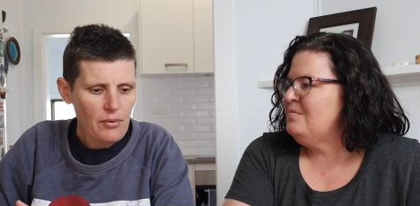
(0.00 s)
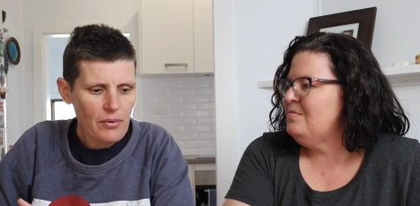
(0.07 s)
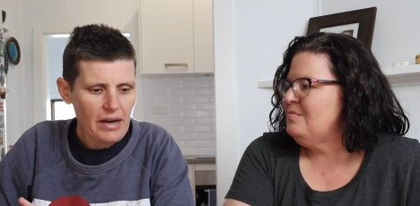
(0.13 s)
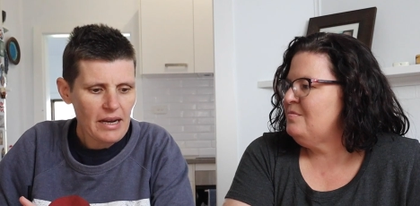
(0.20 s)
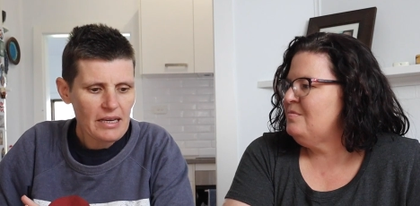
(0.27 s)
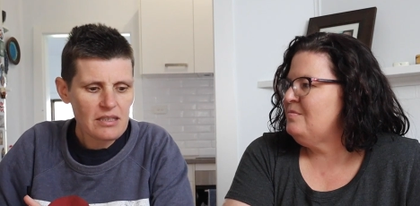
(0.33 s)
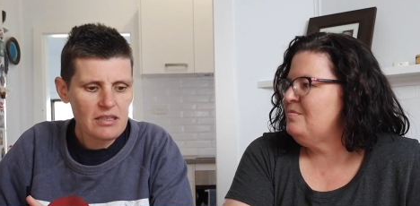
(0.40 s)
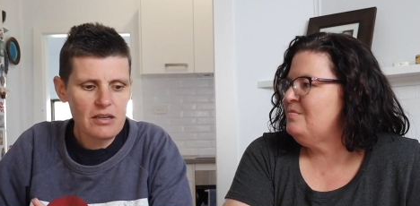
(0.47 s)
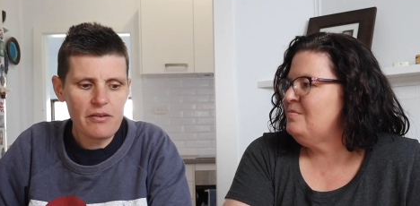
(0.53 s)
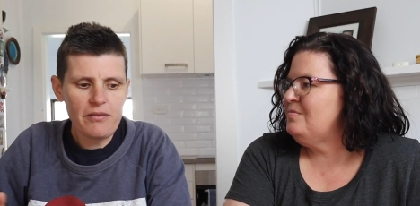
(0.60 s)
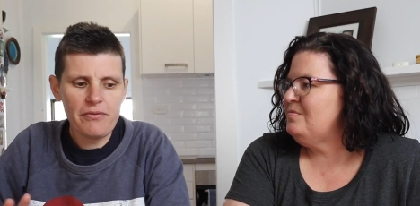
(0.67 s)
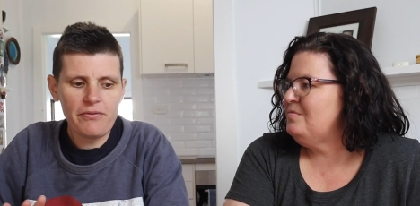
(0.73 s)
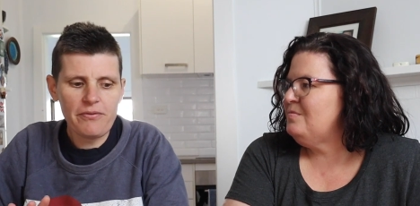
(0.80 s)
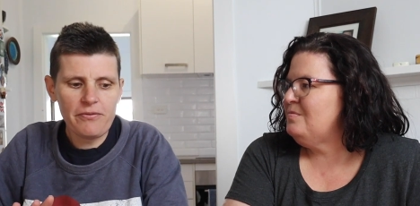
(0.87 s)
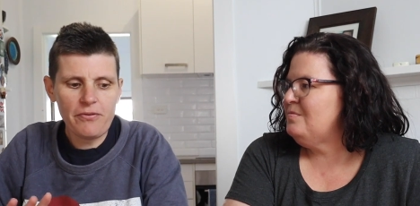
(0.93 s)
Speaker 1: 3 to
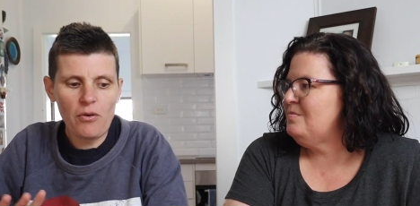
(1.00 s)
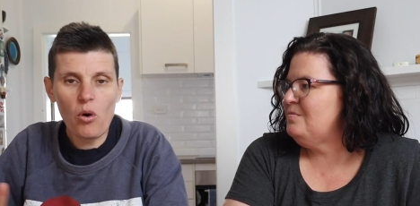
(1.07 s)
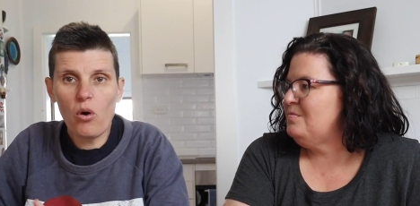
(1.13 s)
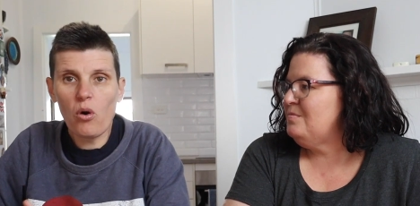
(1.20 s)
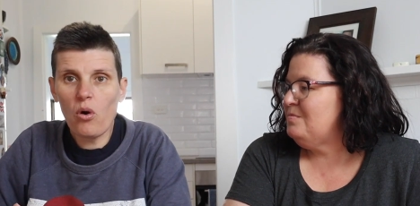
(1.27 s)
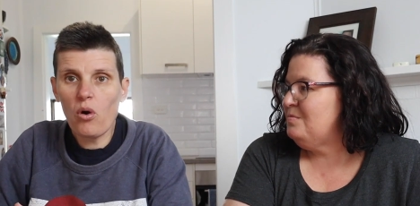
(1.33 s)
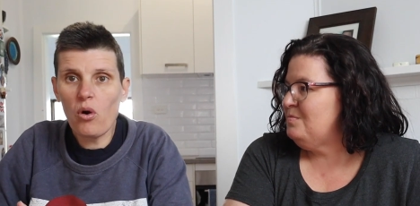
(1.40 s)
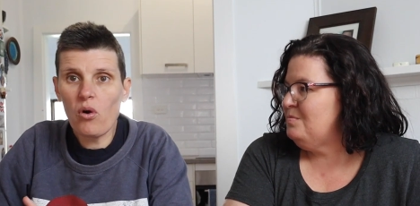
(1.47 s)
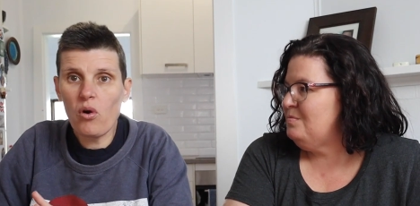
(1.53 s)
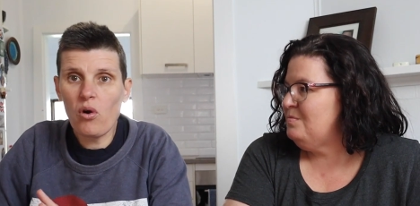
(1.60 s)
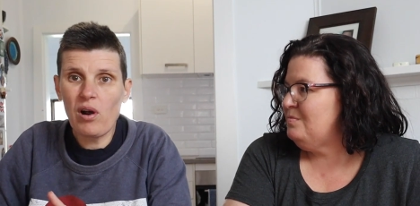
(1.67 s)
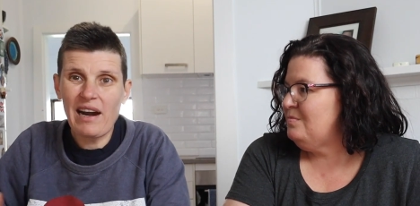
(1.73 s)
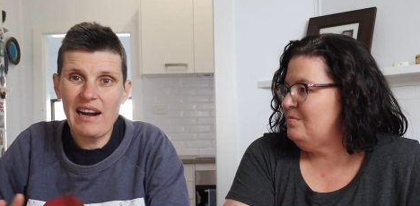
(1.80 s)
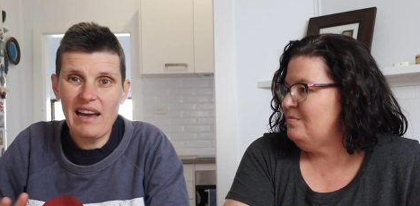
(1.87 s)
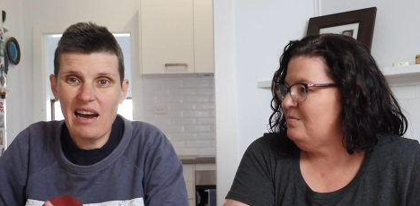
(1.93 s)

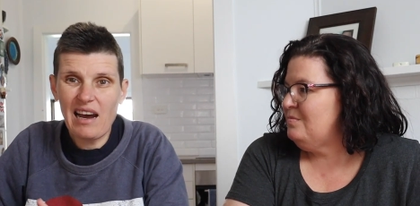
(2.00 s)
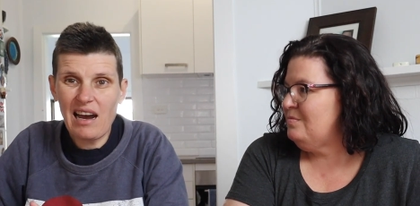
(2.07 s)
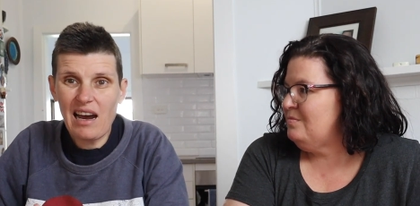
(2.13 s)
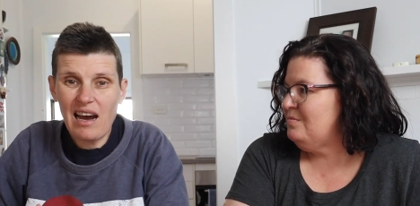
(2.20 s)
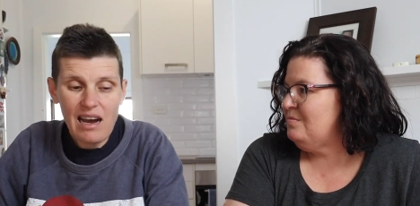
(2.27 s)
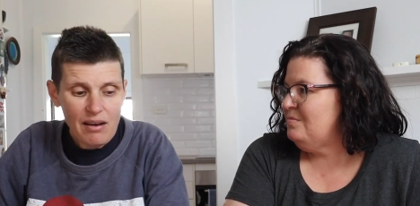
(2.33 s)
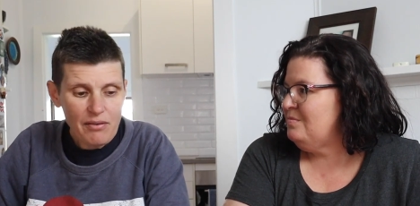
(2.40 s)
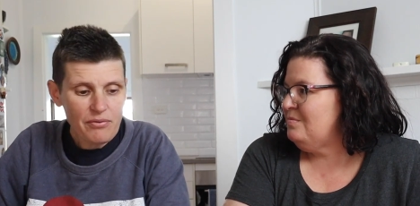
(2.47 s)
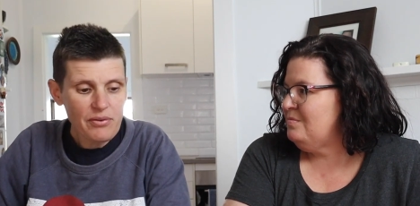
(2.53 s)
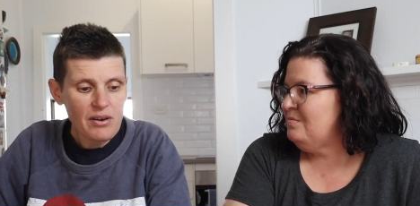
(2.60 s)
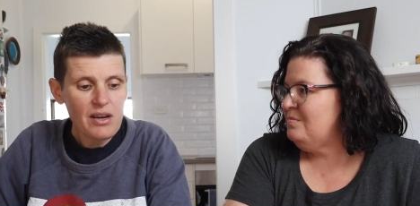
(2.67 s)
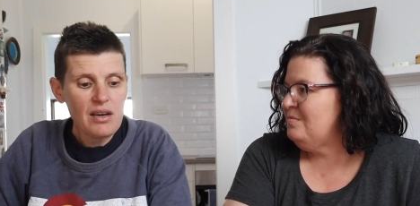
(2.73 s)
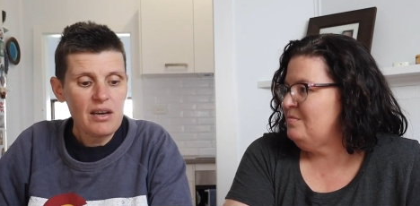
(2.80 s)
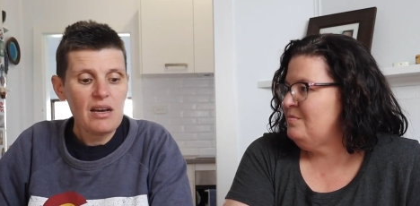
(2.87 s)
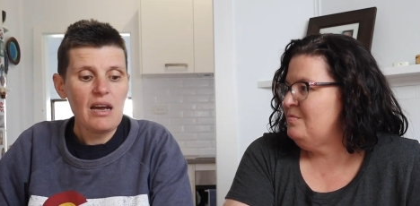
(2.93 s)
four and a half,
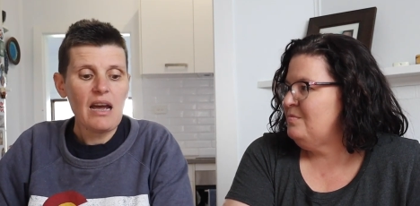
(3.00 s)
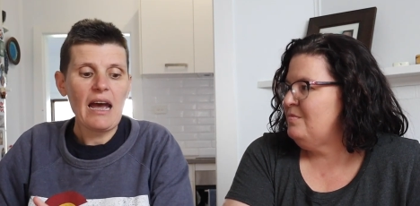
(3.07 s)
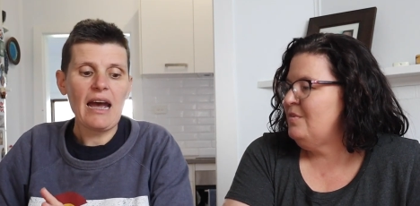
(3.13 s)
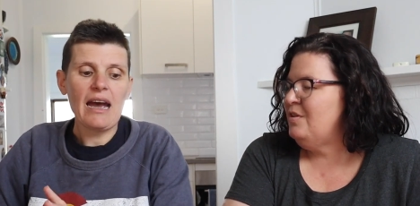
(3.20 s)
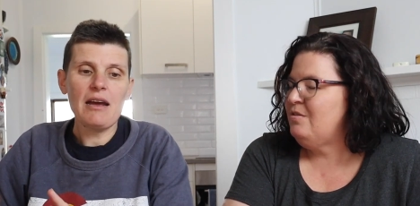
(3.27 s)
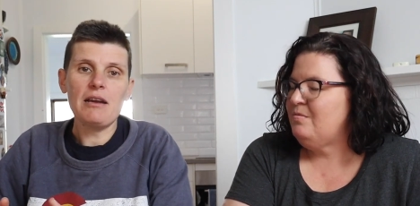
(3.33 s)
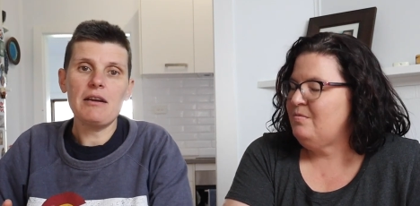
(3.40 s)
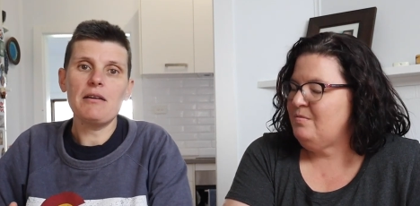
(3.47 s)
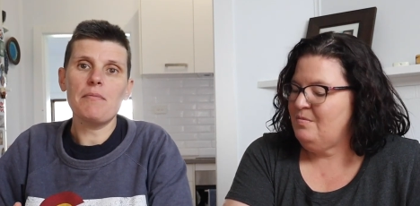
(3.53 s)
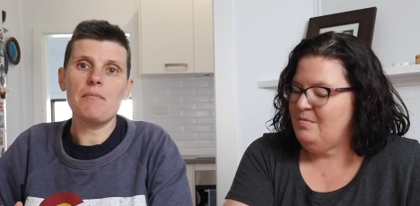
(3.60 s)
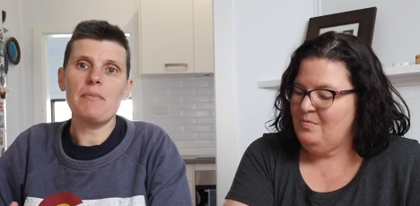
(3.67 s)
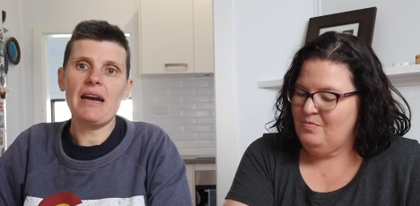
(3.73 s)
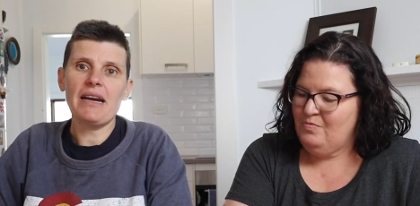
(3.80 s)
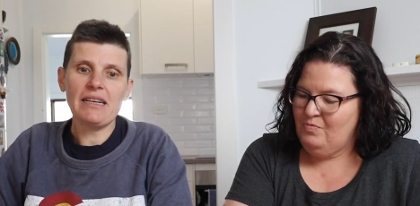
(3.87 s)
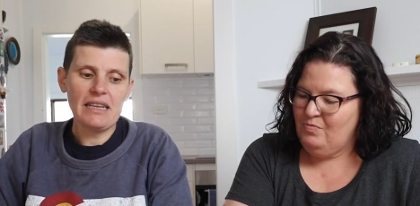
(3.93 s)
and
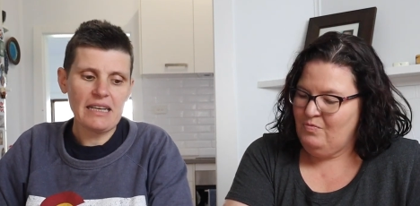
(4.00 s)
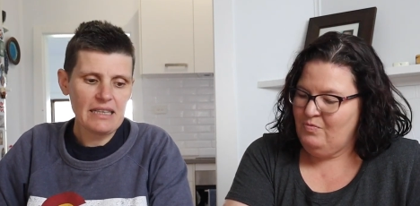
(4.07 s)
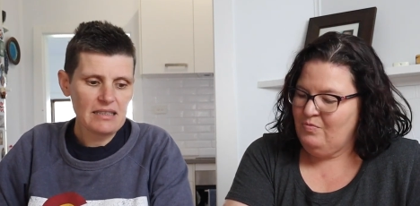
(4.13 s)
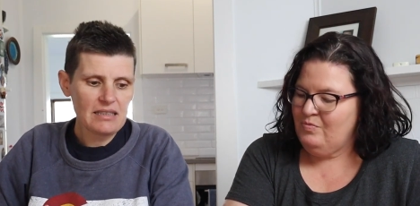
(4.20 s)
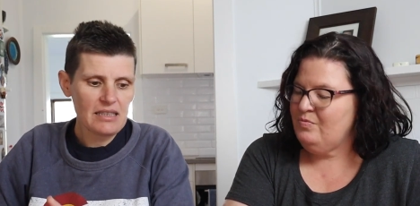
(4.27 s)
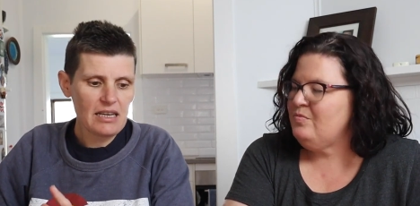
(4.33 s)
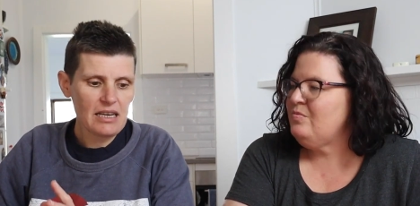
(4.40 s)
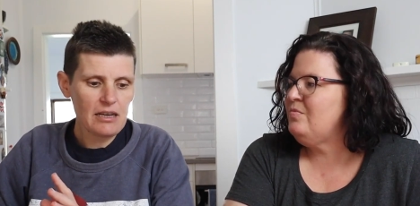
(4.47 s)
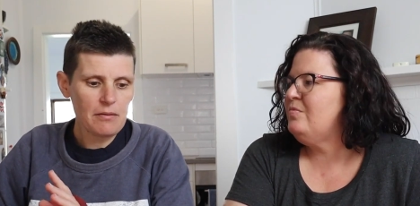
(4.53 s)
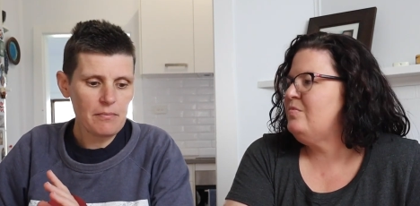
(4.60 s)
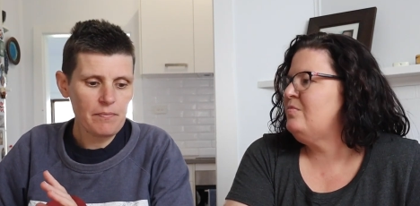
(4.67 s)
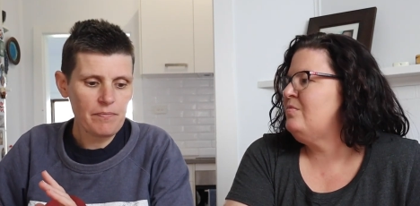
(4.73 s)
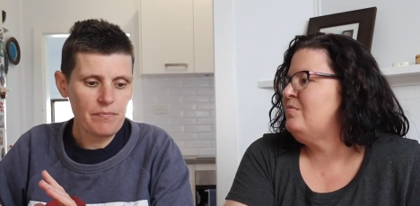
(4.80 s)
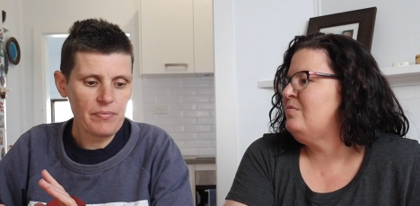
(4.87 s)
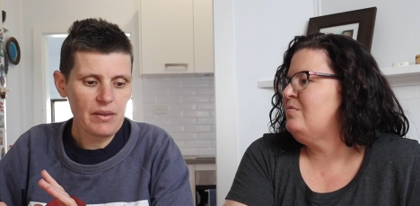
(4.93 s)

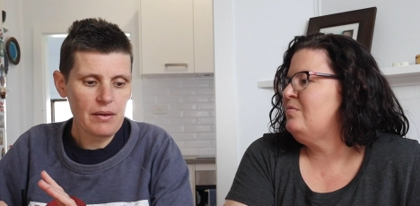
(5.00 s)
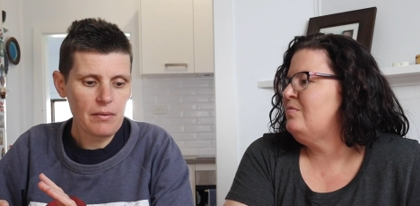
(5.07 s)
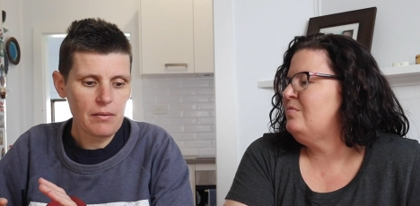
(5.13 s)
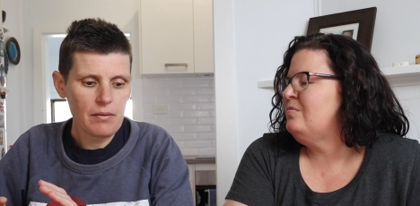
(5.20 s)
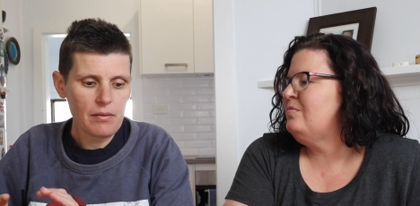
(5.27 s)
magnesium